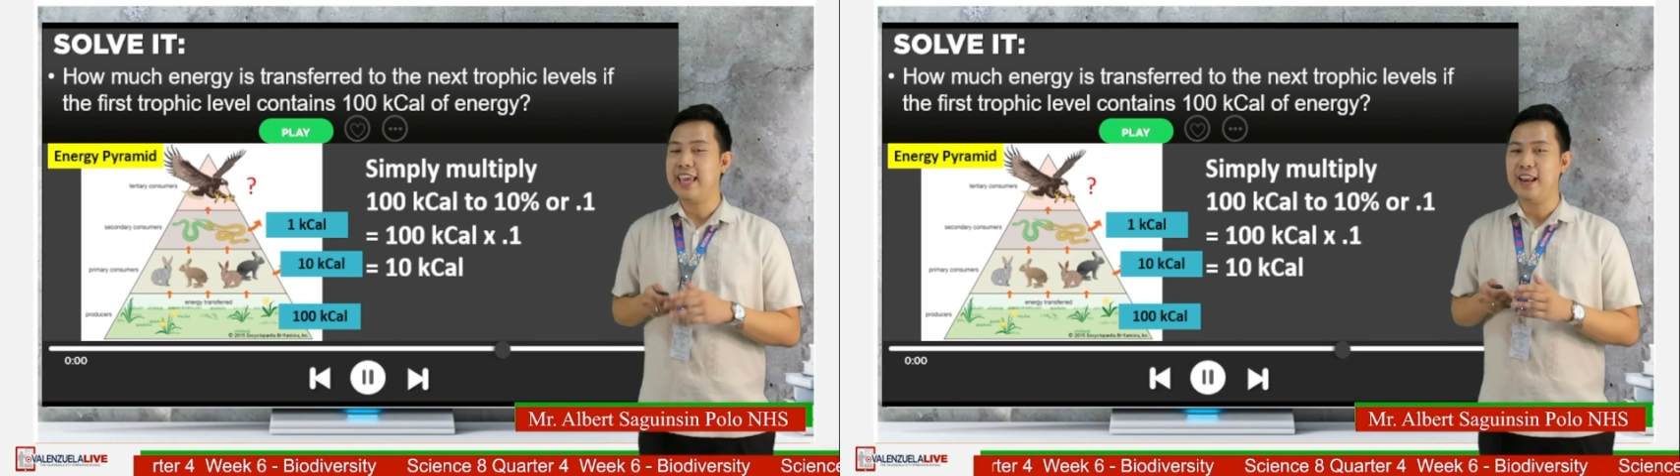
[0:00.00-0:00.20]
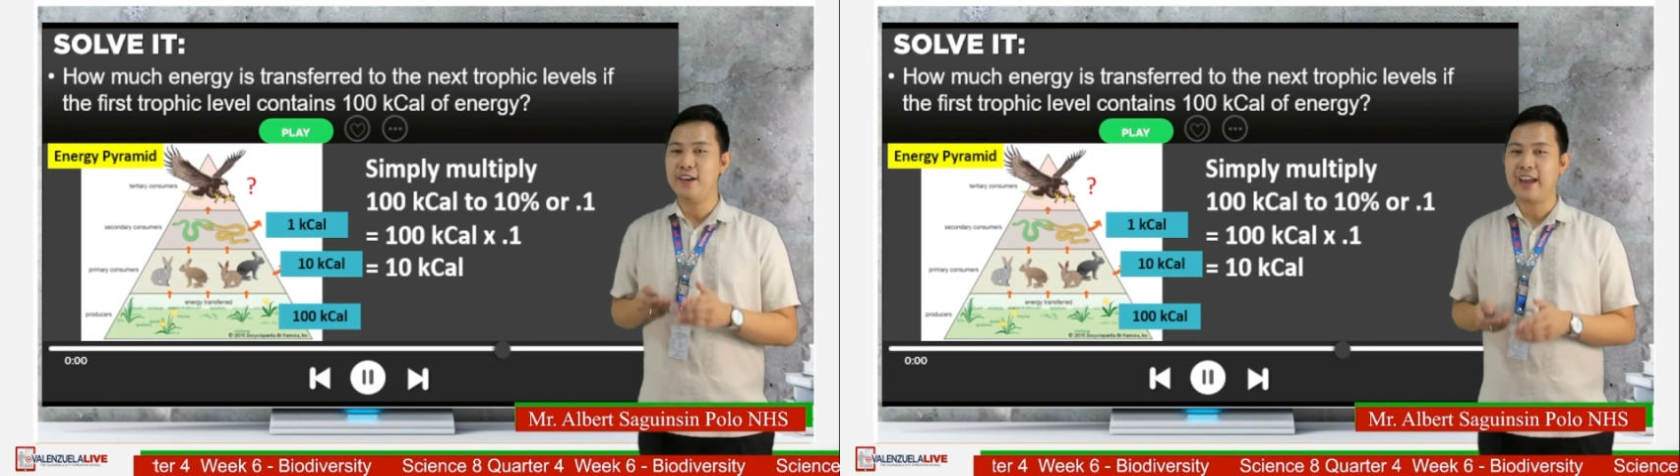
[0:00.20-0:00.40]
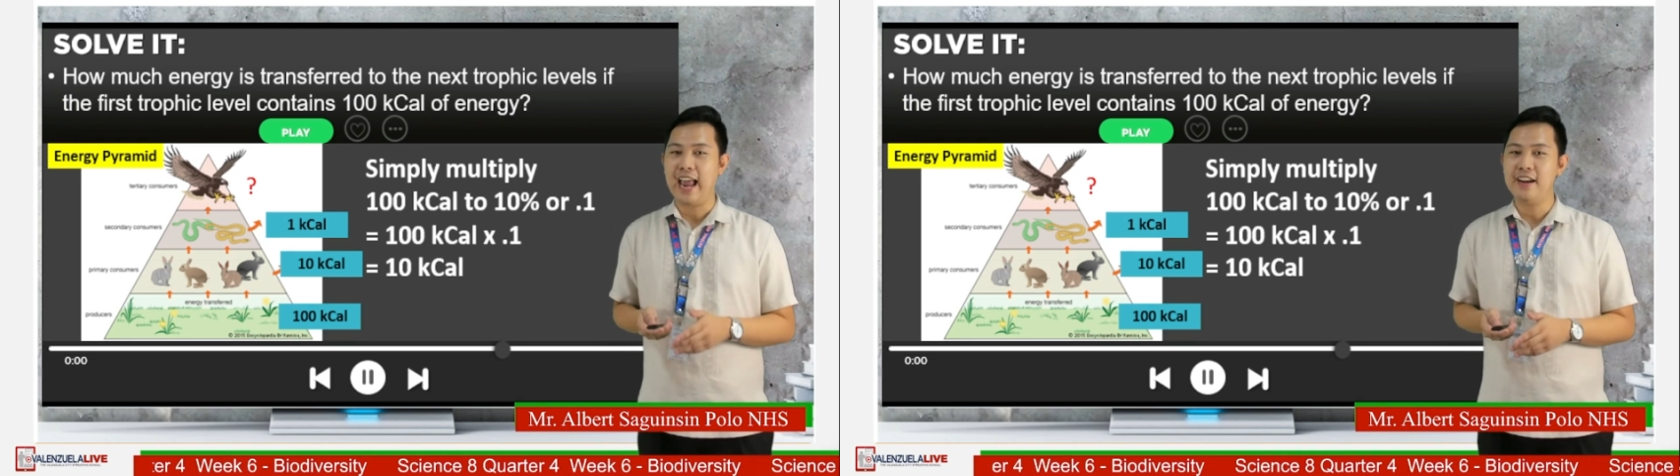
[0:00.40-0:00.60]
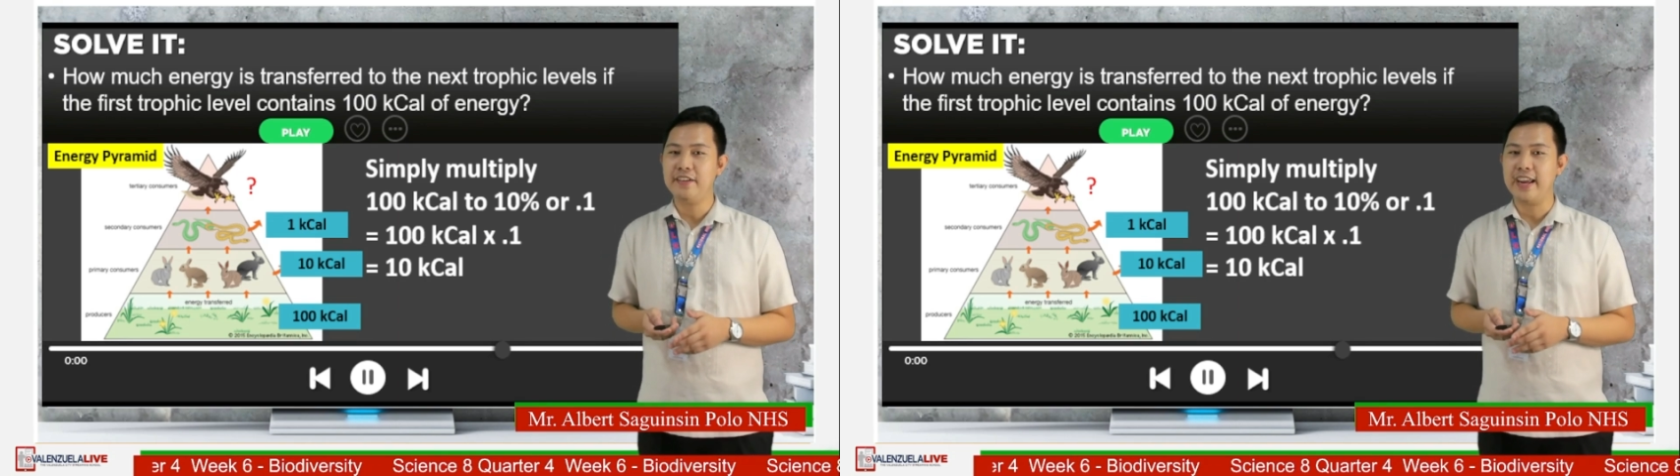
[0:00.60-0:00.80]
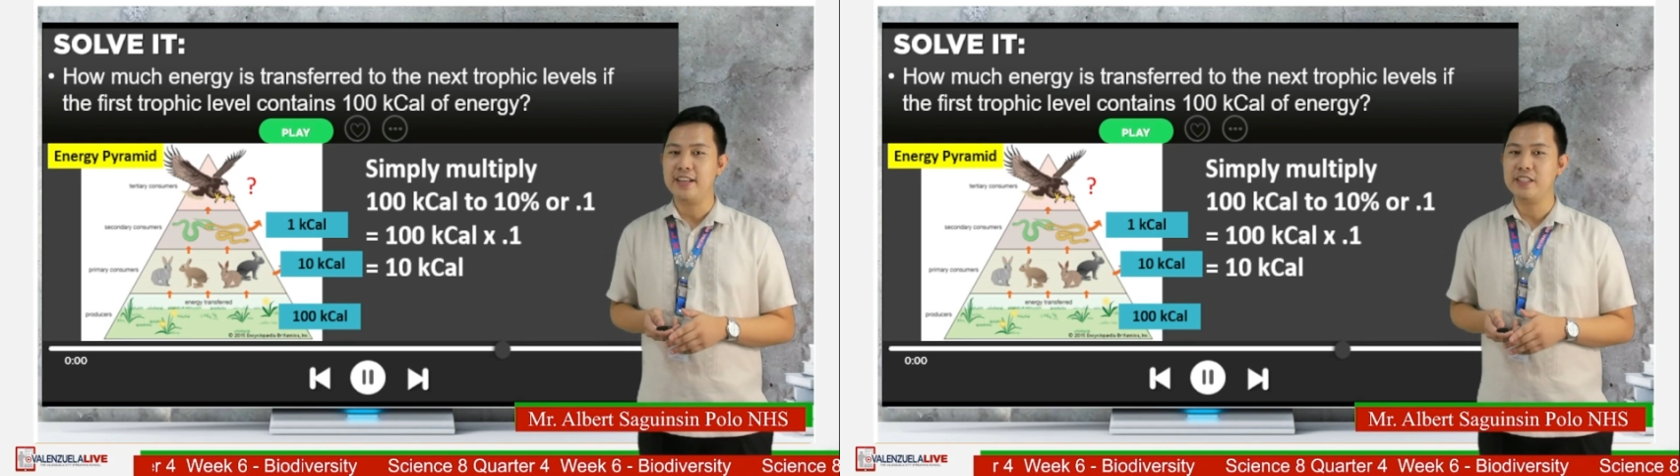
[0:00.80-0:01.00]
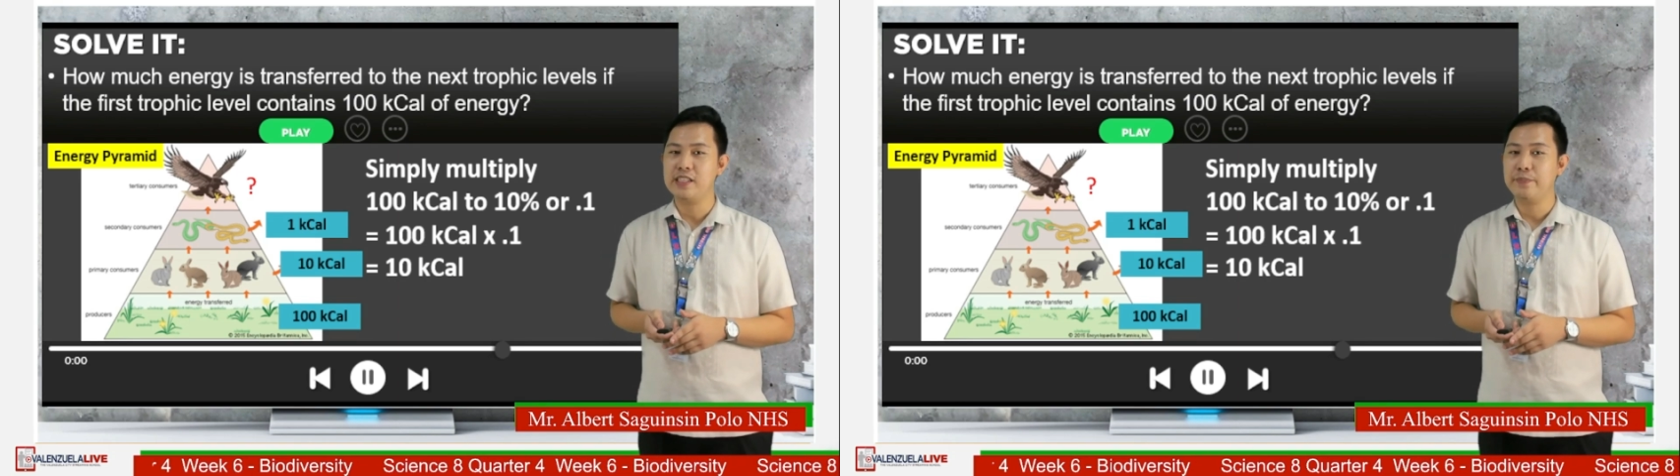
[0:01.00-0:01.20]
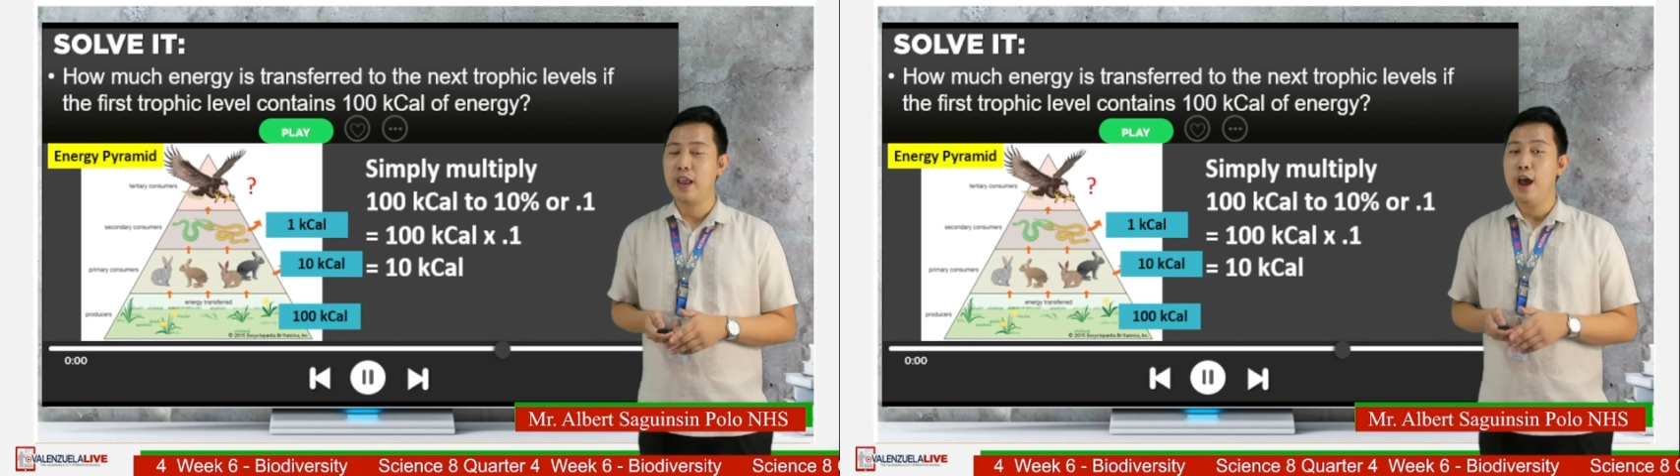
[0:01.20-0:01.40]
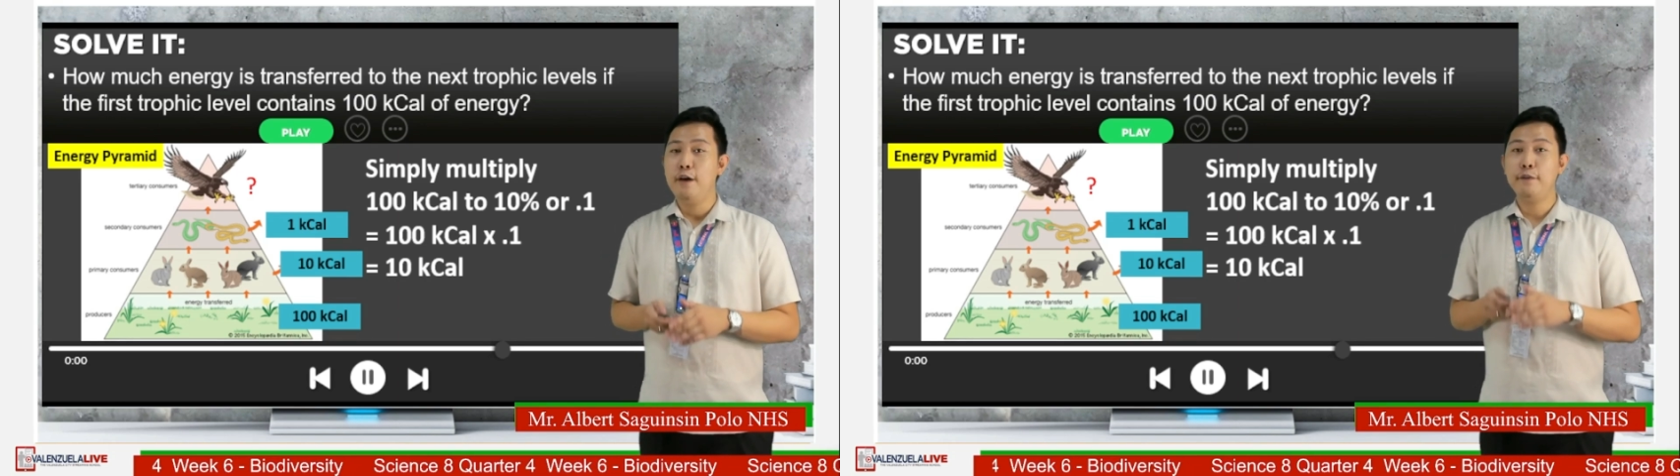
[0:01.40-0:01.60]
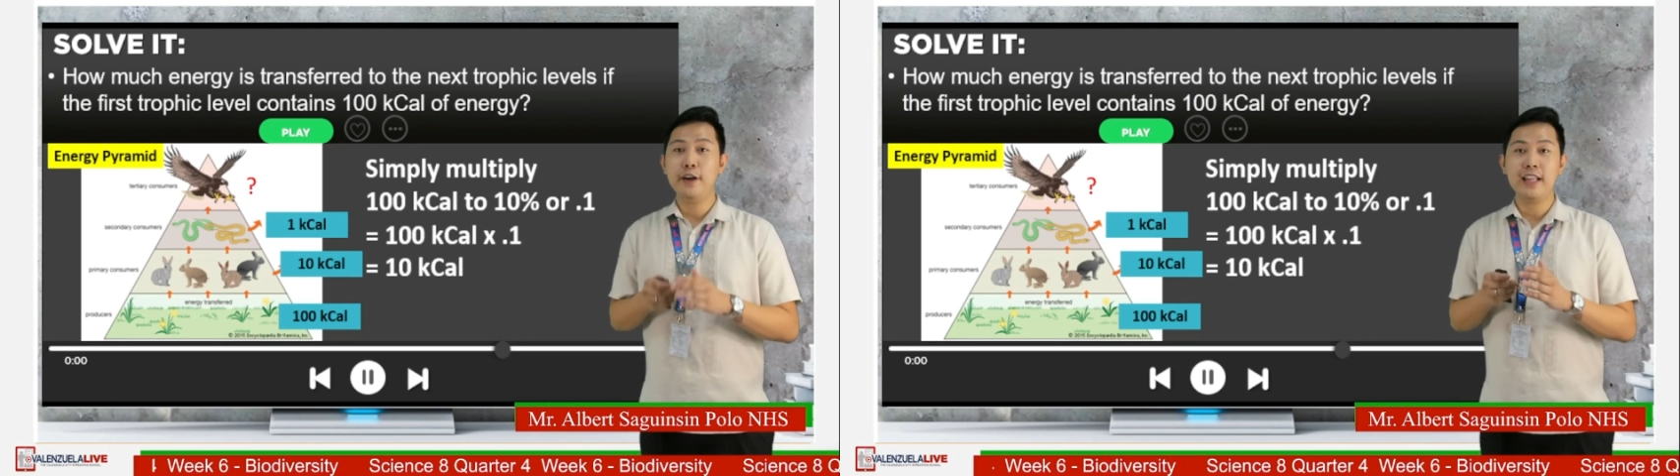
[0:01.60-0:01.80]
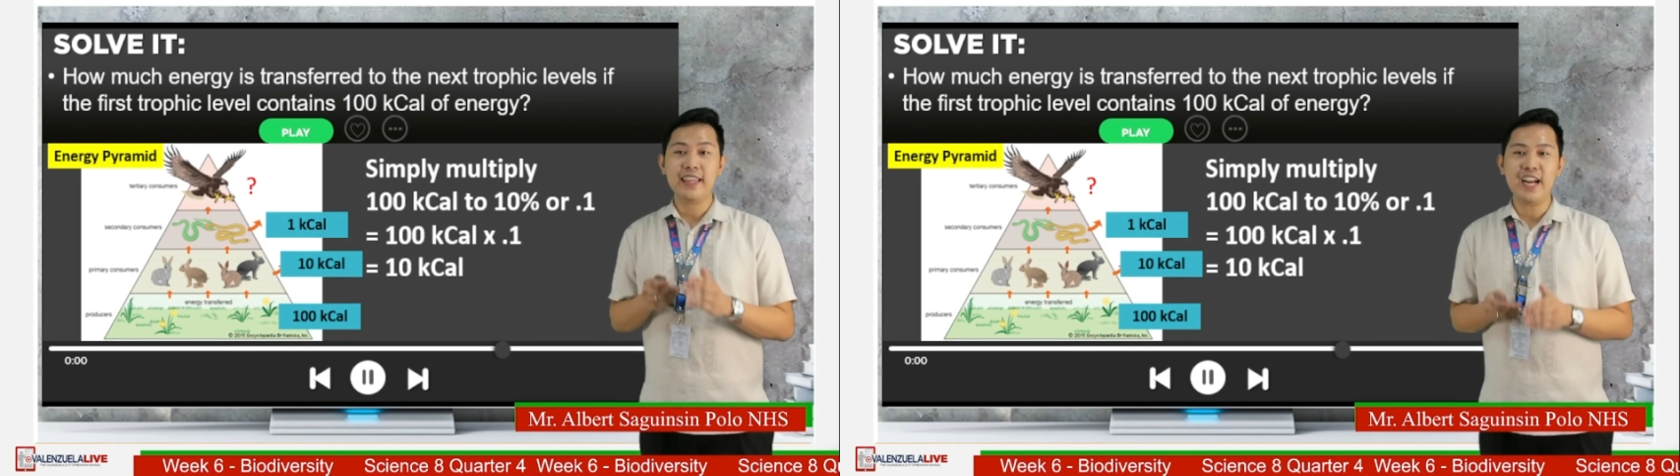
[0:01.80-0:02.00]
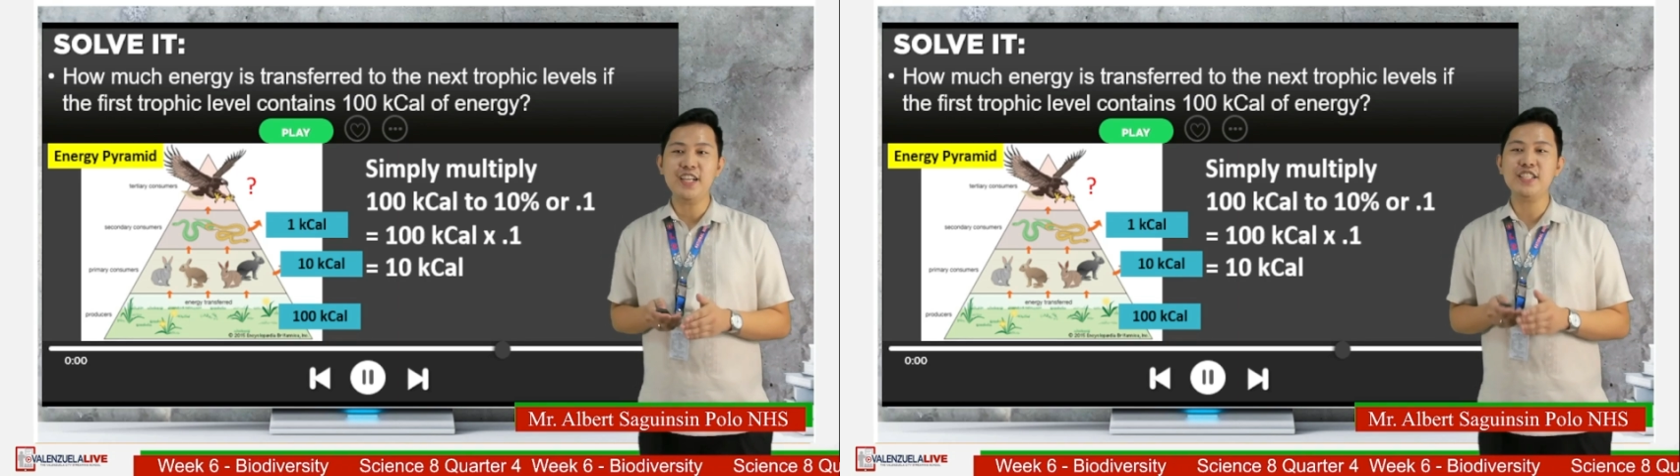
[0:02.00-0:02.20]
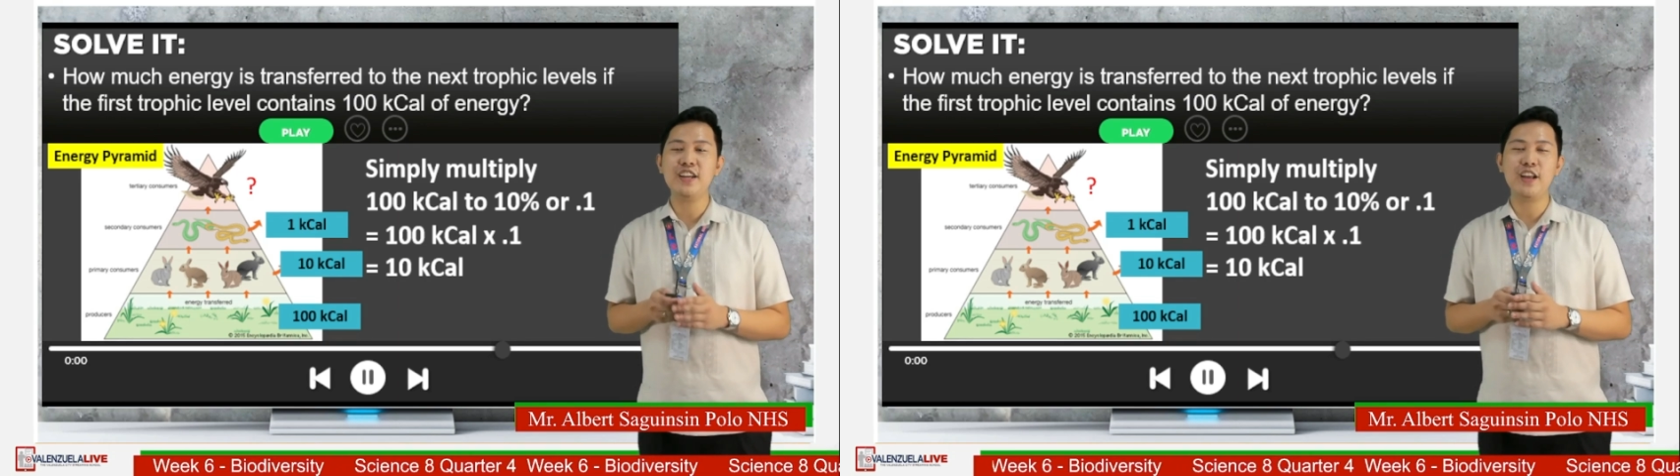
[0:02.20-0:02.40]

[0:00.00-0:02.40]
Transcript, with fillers: kilocalories. For the tertiary